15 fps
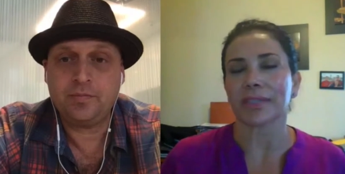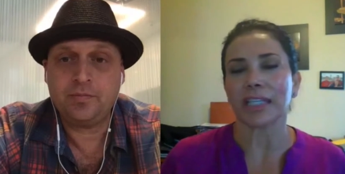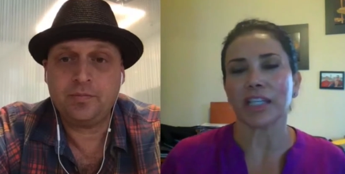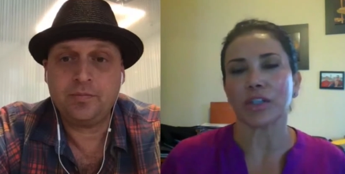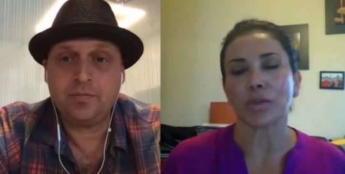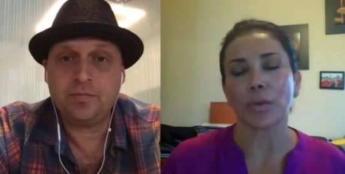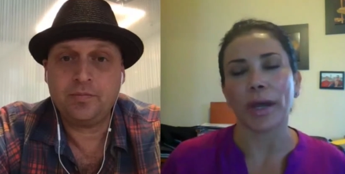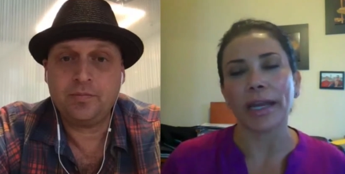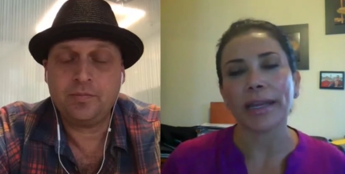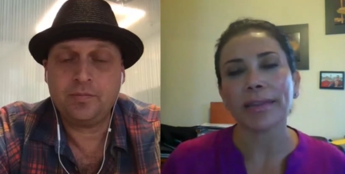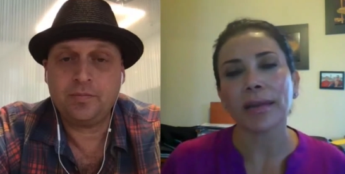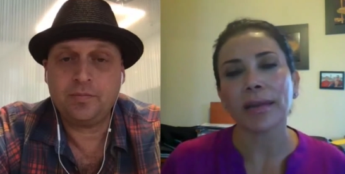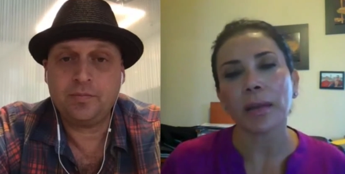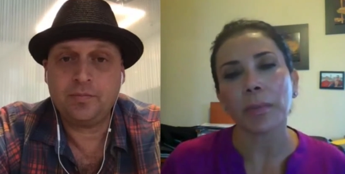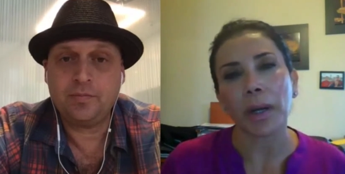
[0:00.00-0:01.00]
Speaker 1: didn't do
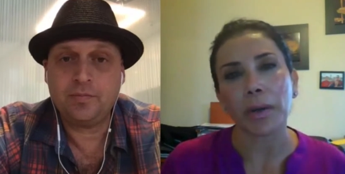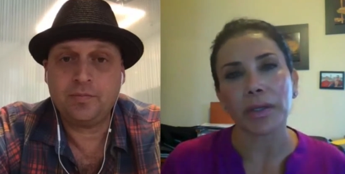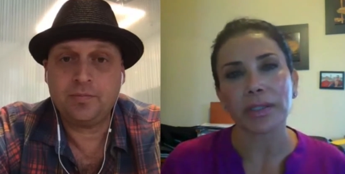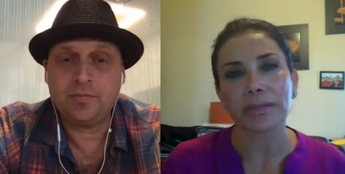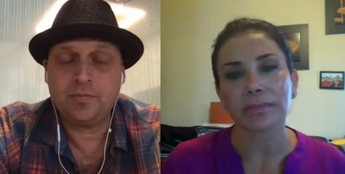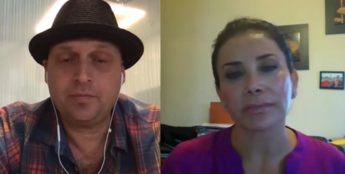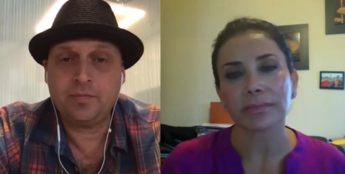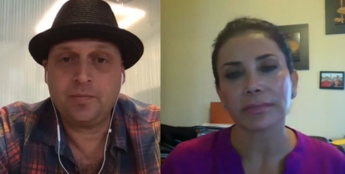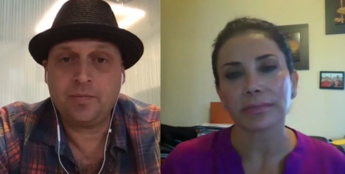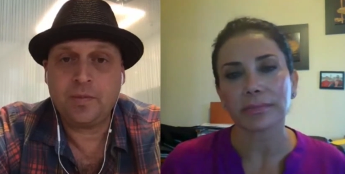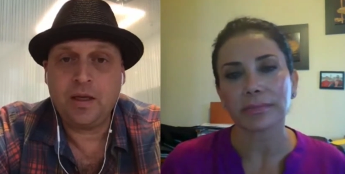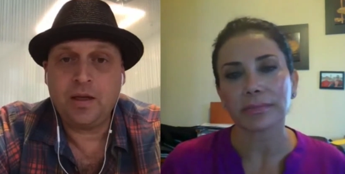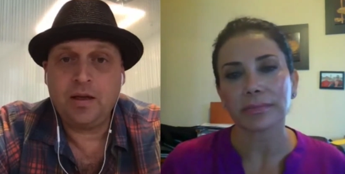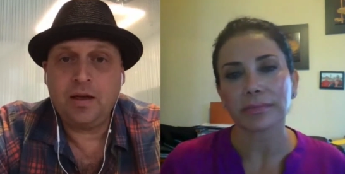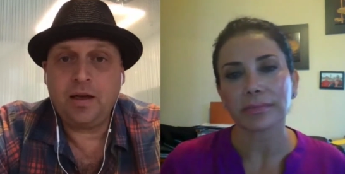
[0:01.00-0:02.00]
anything
Speaker 2: about it.
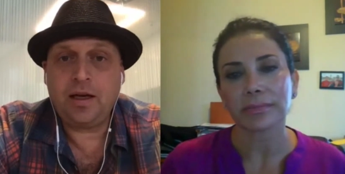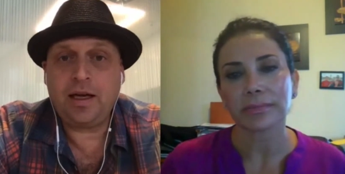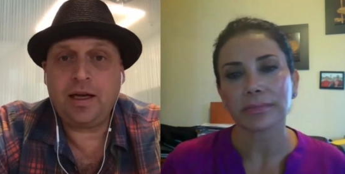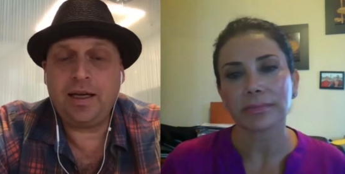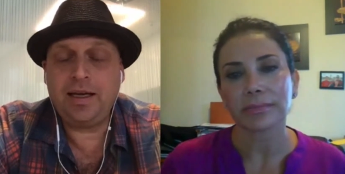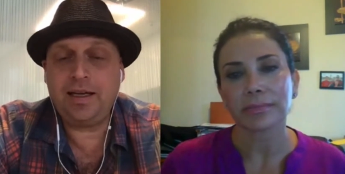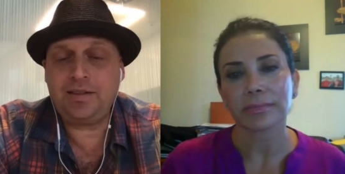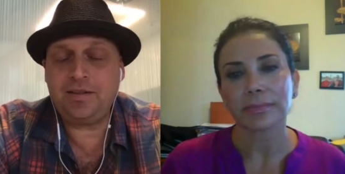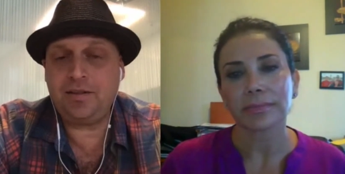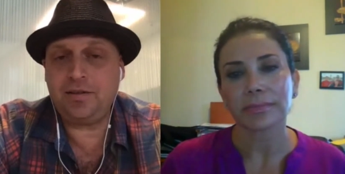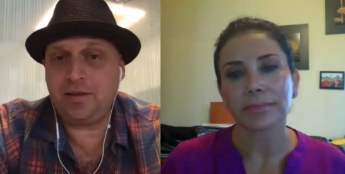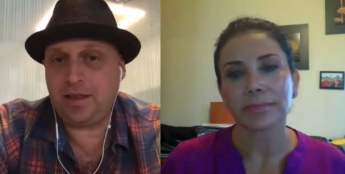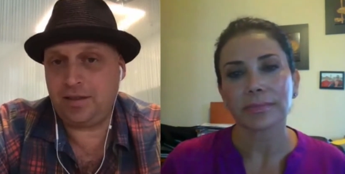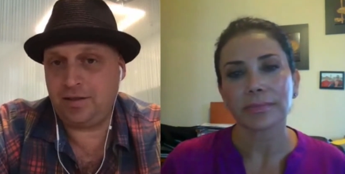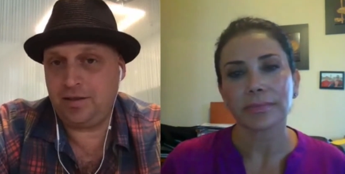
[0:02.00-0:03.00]
I guess the
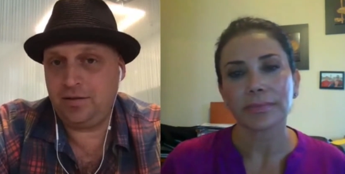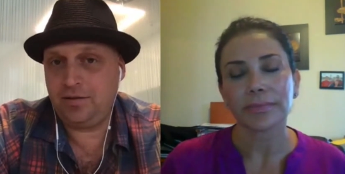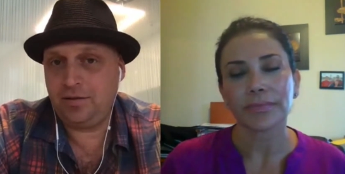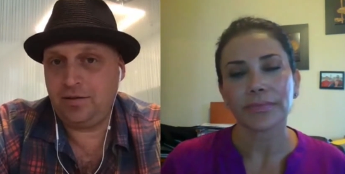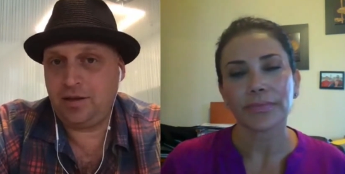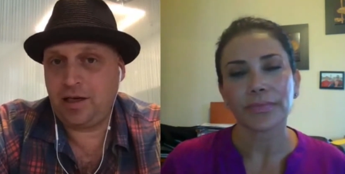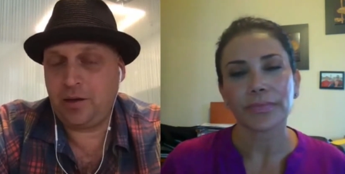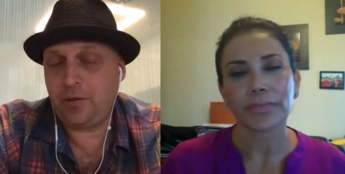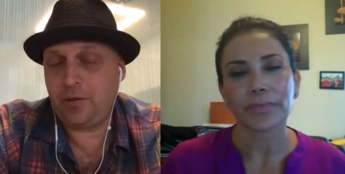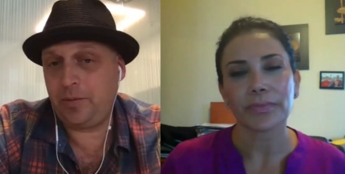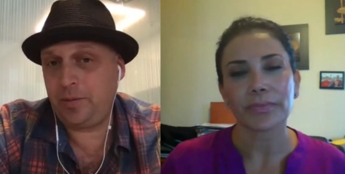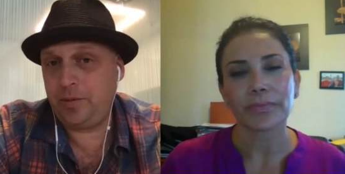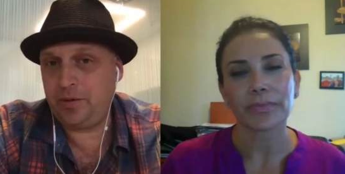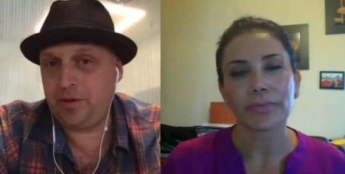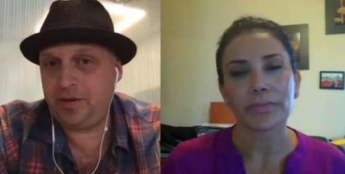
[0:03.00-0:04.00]
lesson I want
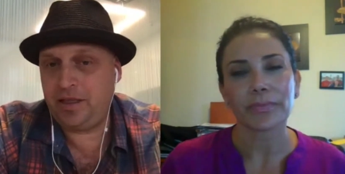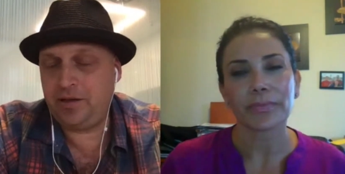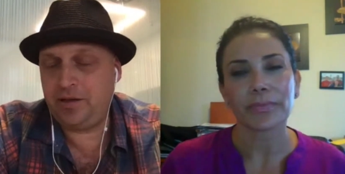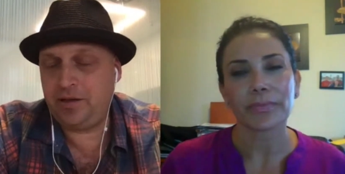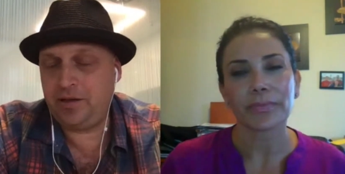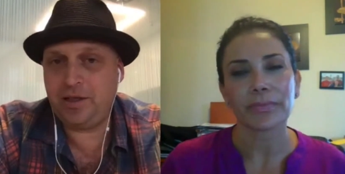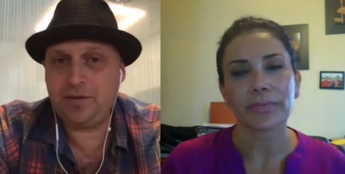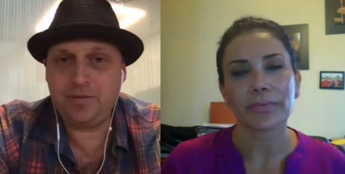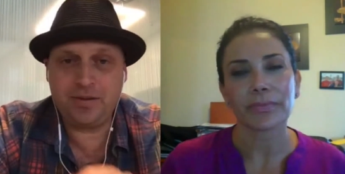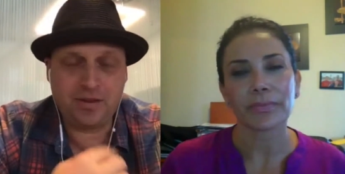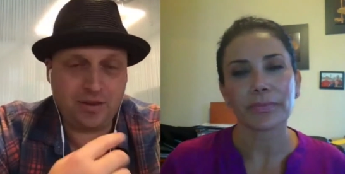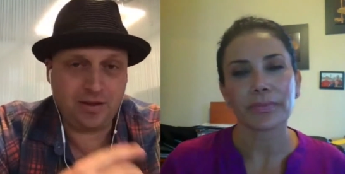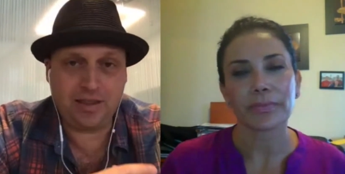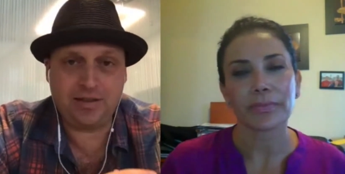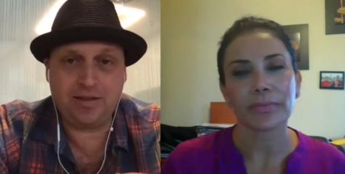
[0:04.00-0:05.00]
people to take from this,
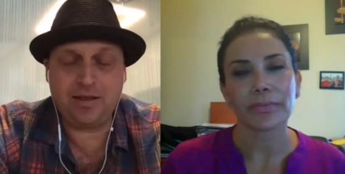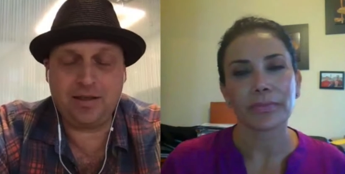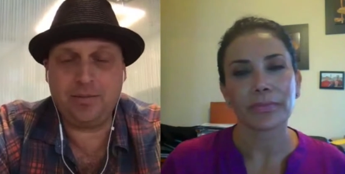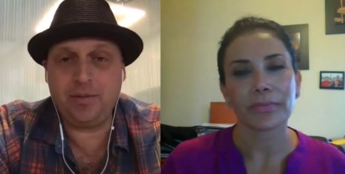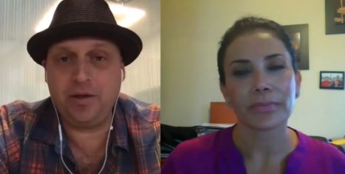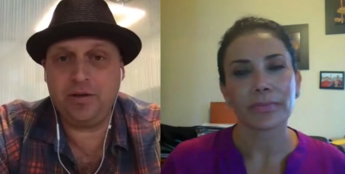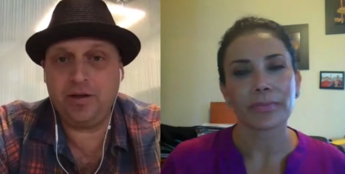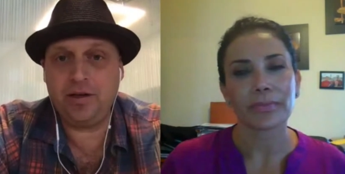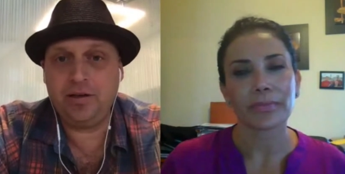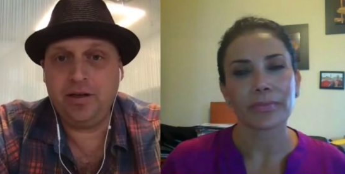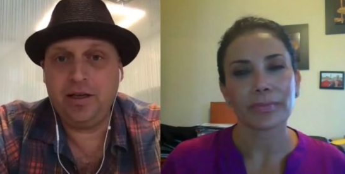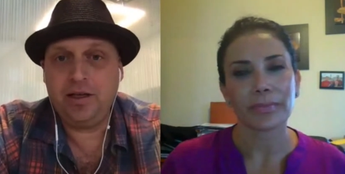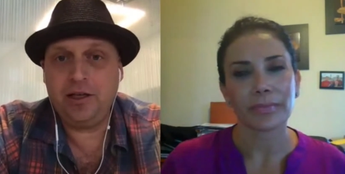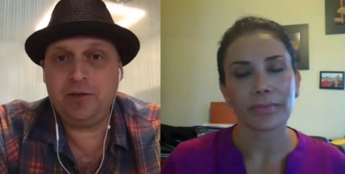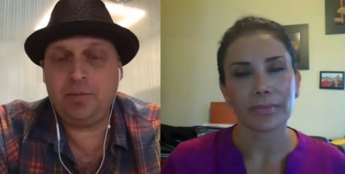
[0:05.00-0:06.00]
the lesson I'm hearing,
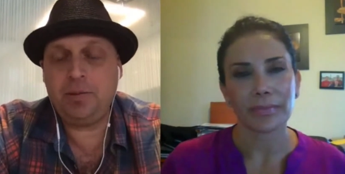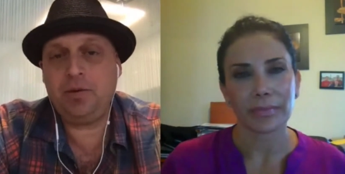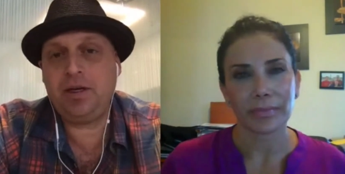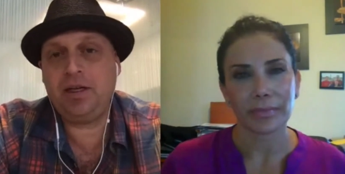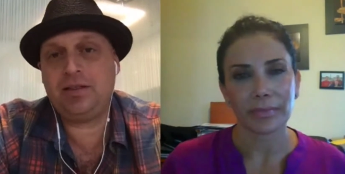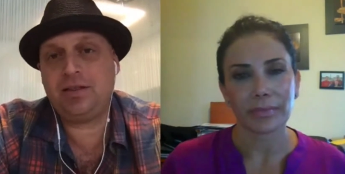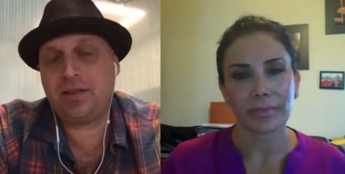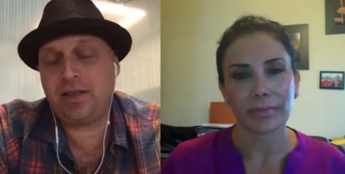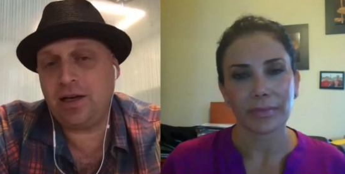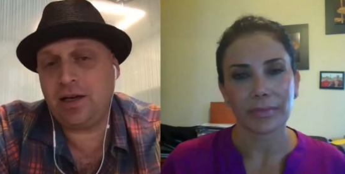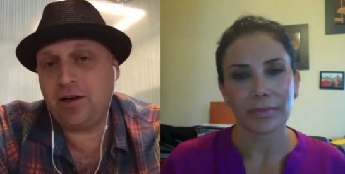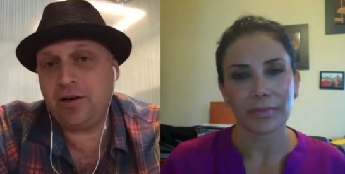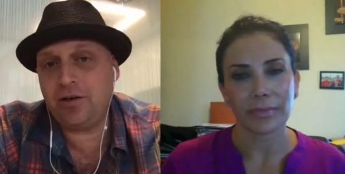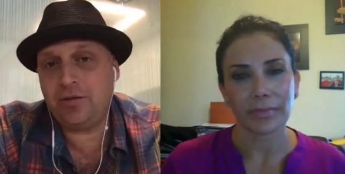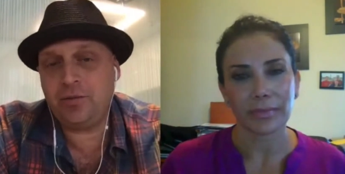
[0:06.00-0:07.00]
is people get
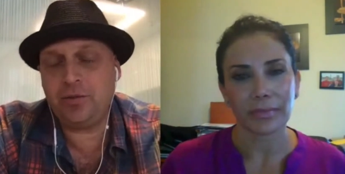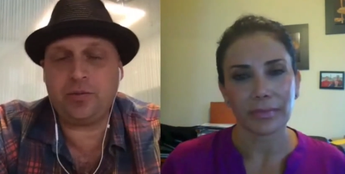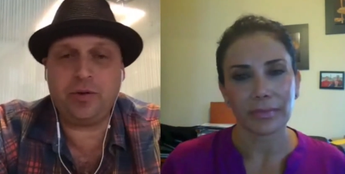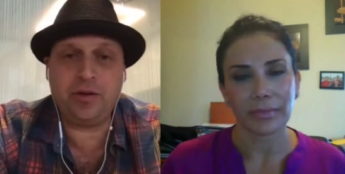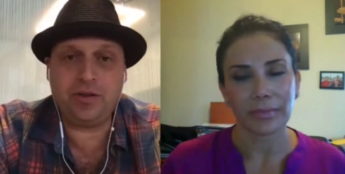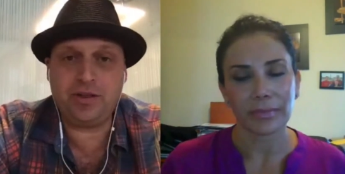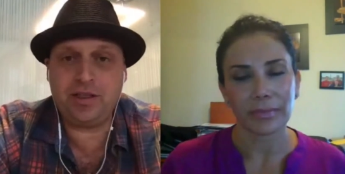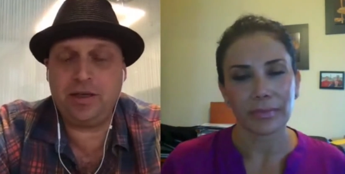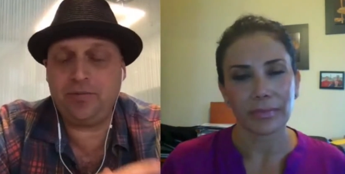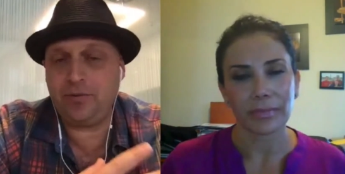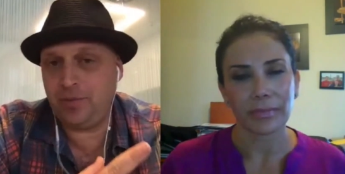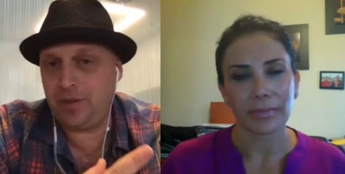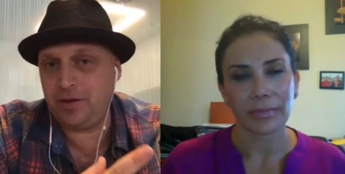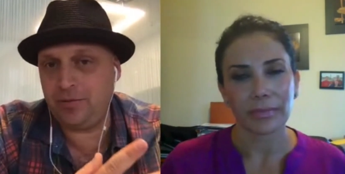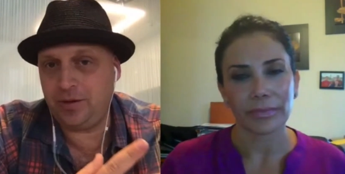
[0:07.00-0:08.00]
scared with real estate for
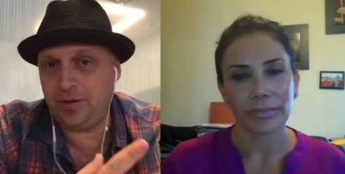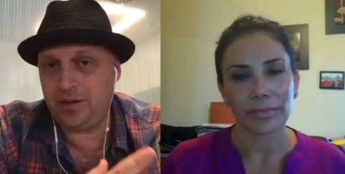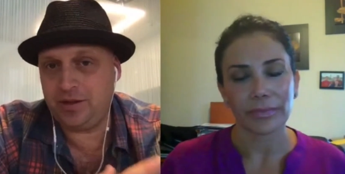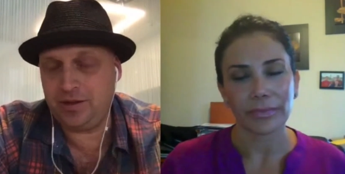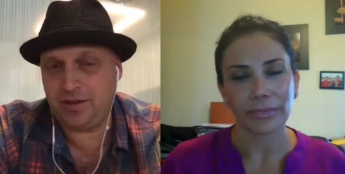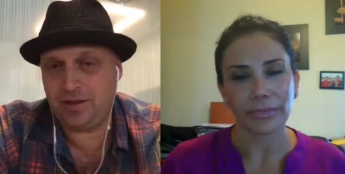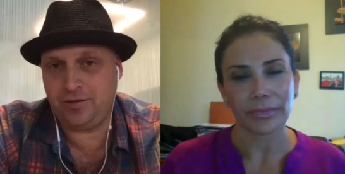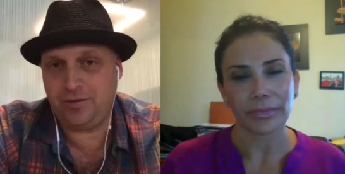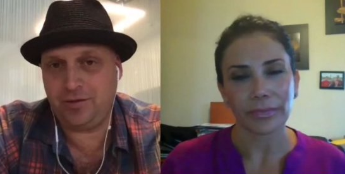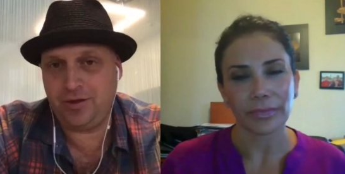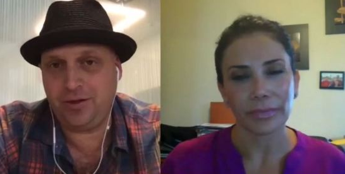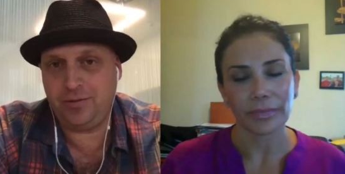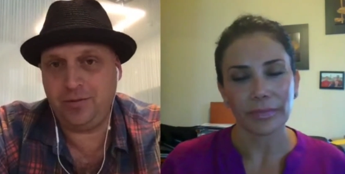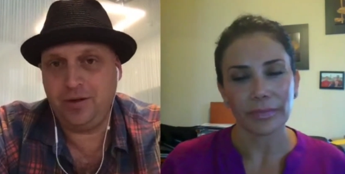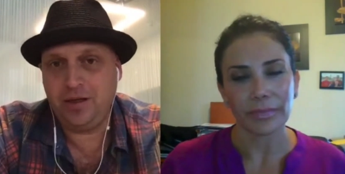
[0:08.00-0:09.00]
many reasons, as you
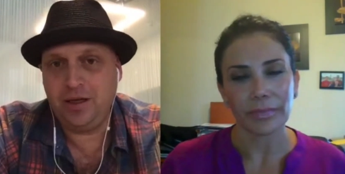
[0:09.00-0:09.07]
know.